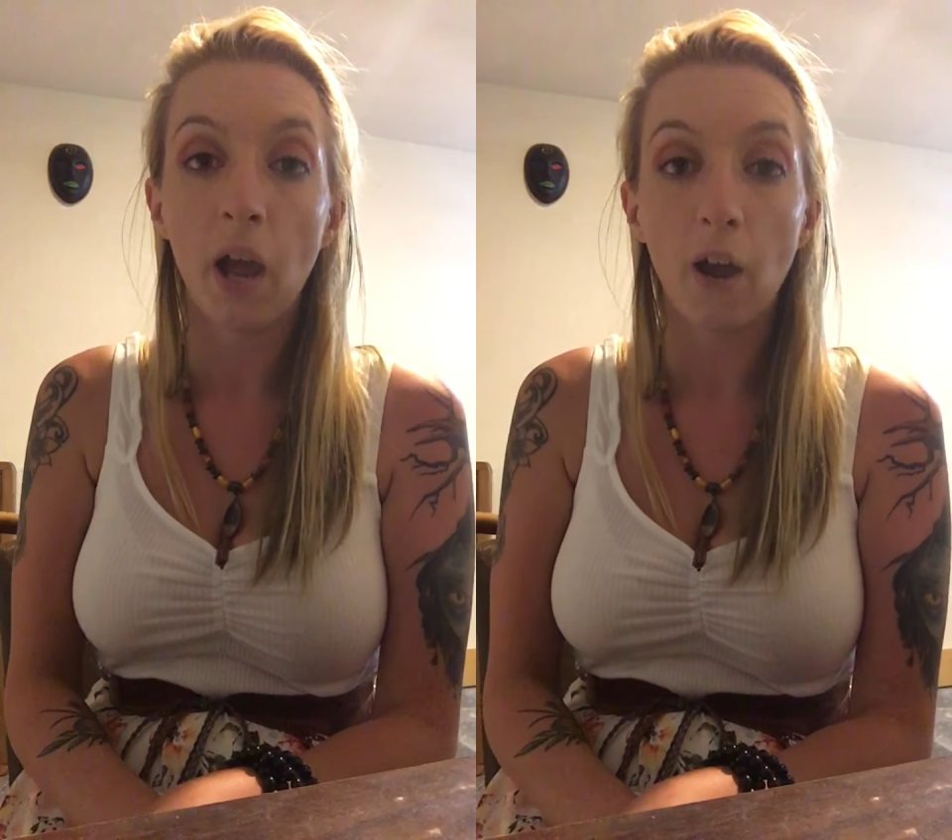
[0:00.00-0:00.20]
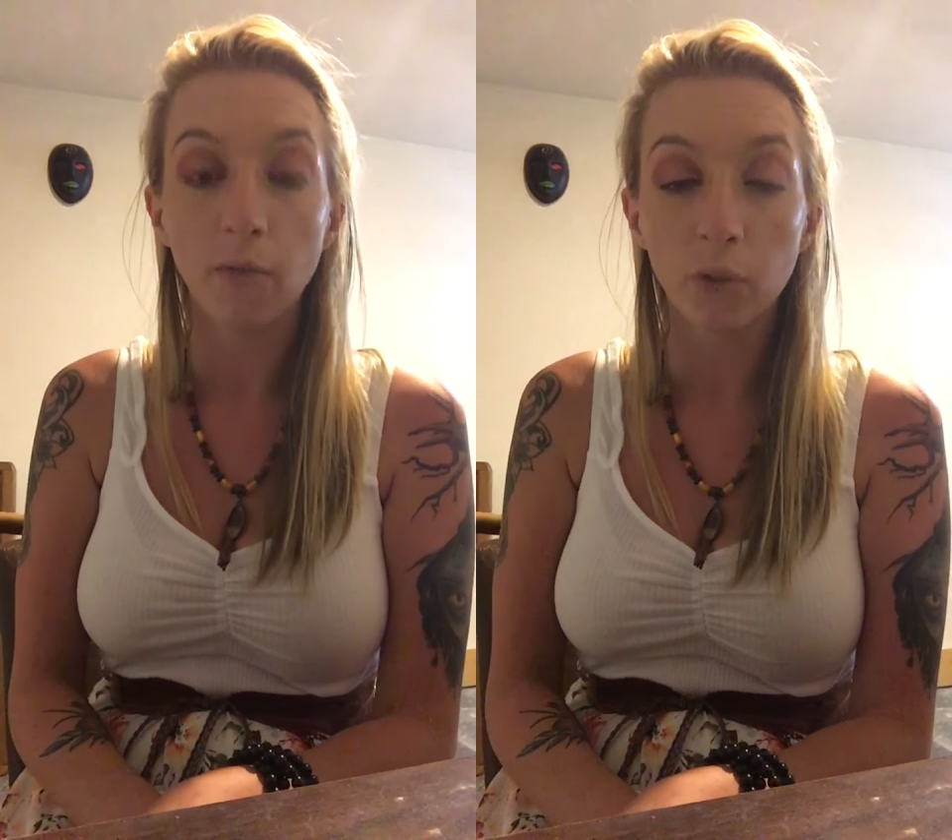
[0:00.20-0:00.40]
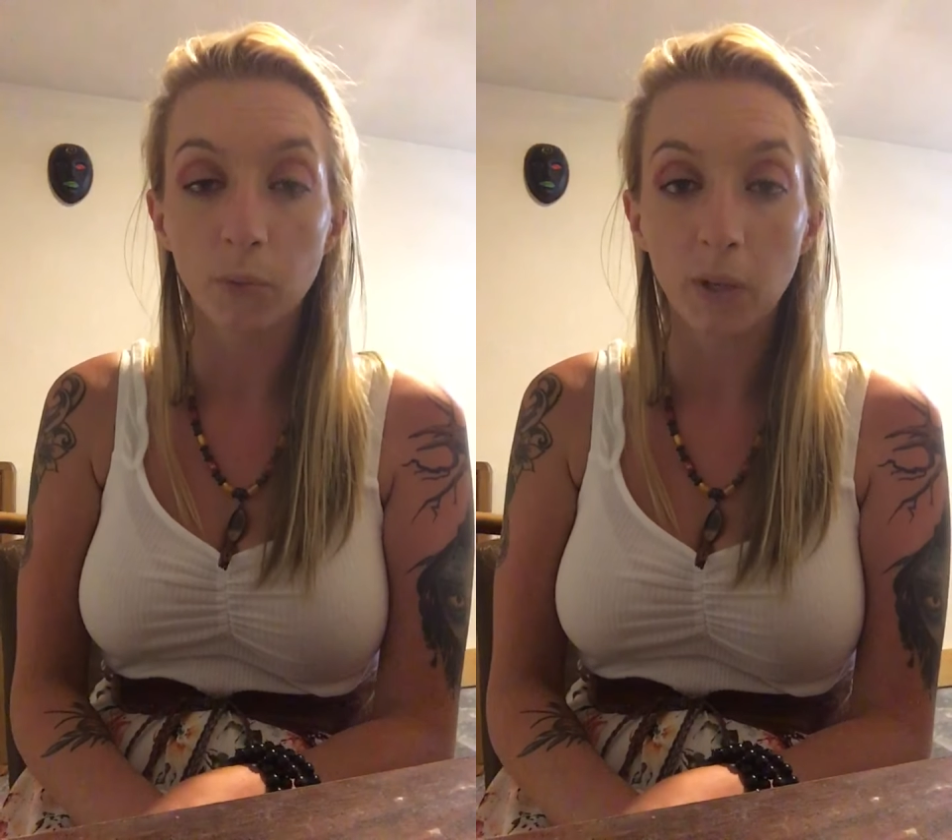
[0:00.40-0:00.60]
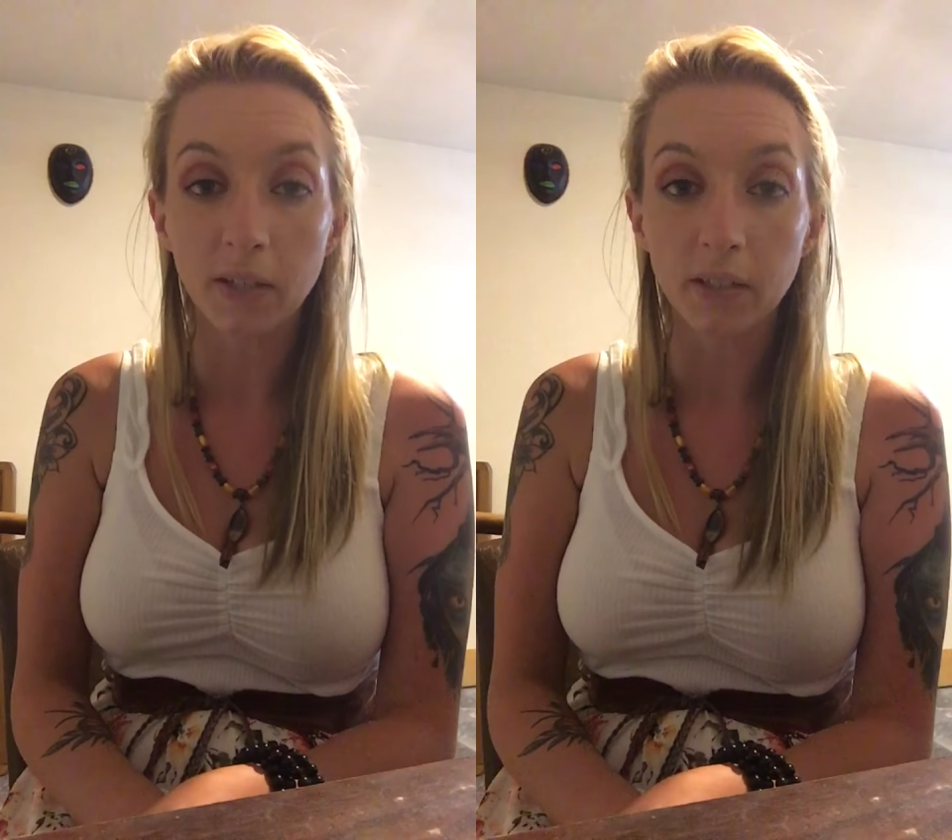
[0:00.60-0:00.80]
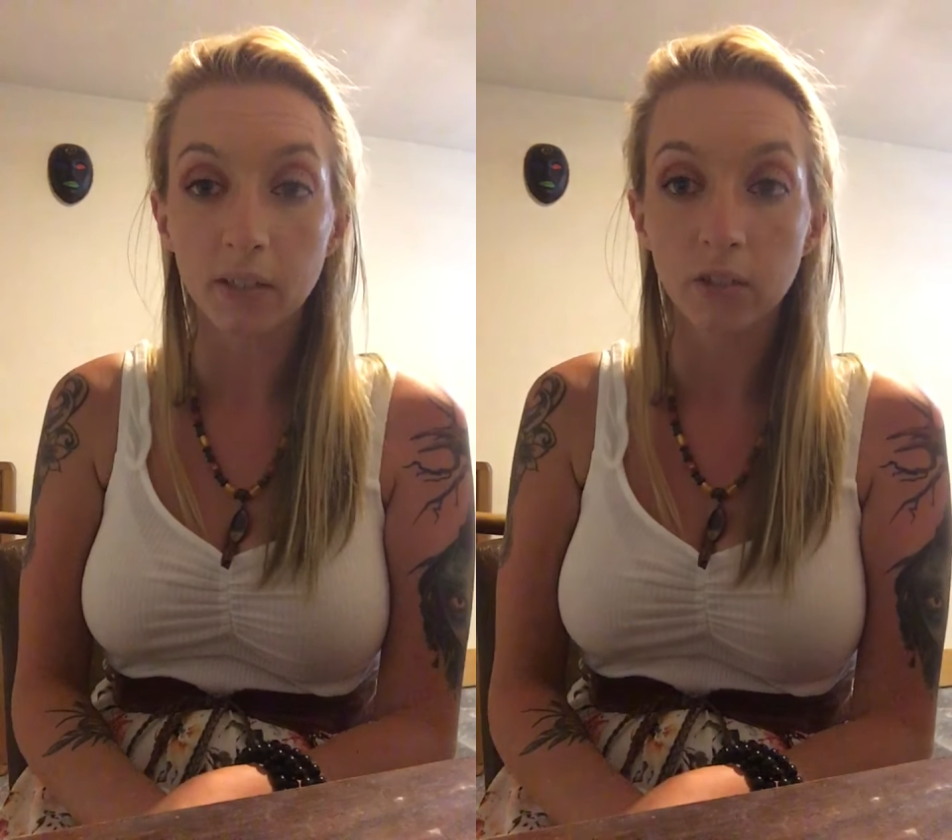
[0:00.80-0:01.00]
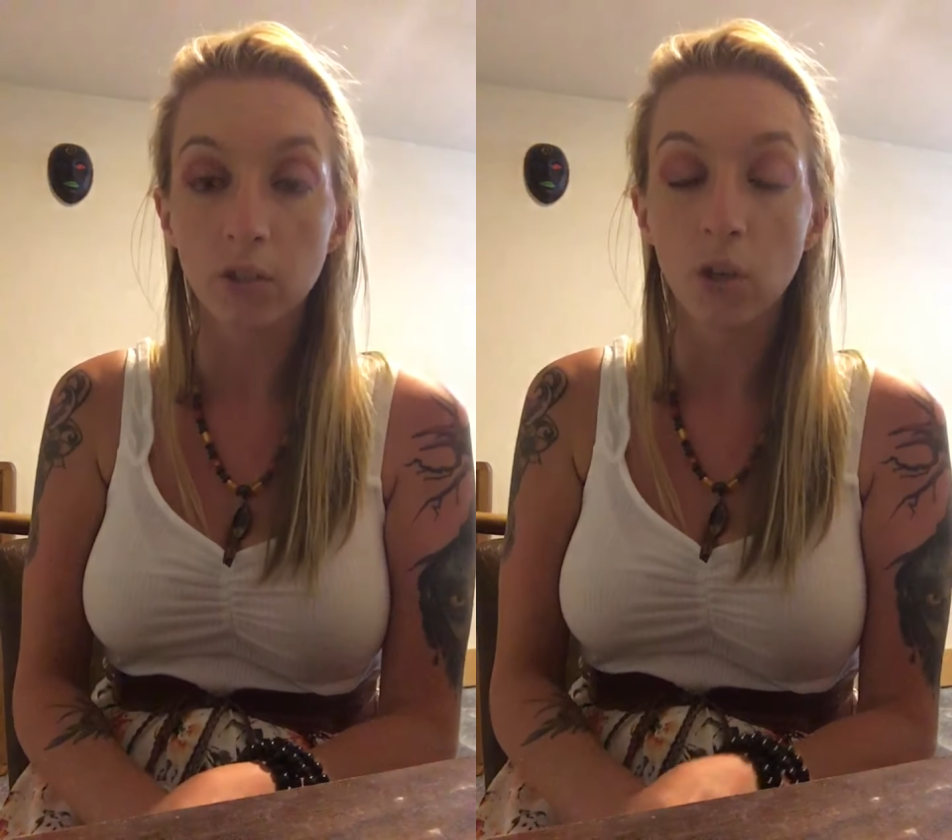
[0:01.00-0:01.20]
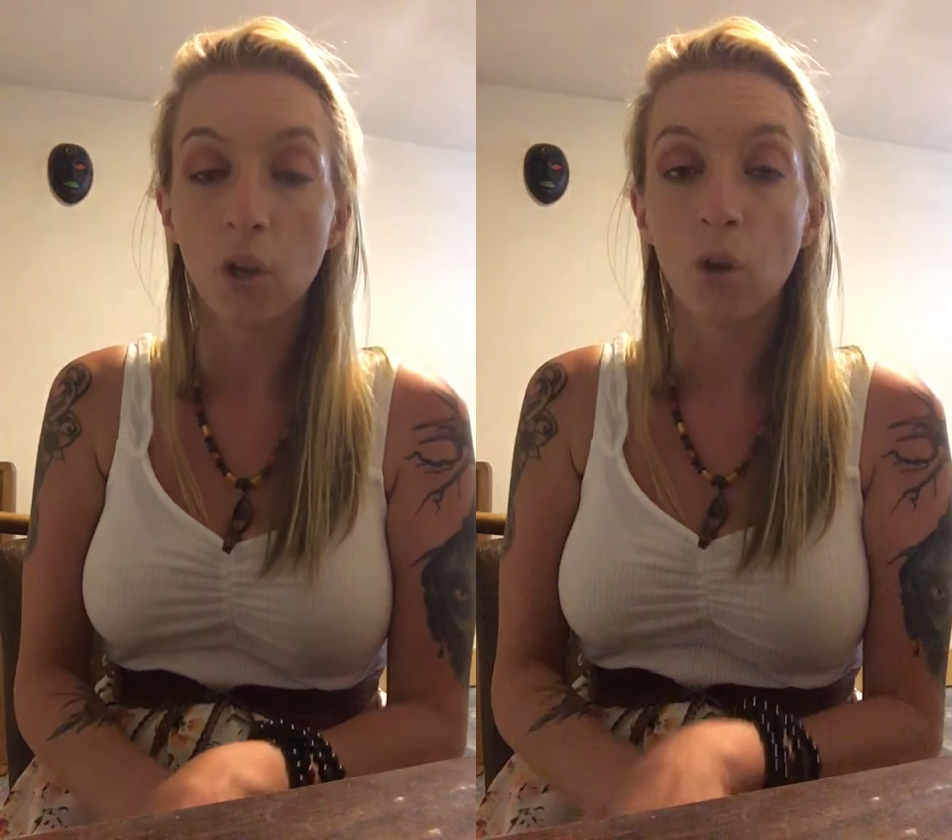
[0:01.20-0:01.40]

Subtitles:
have the resident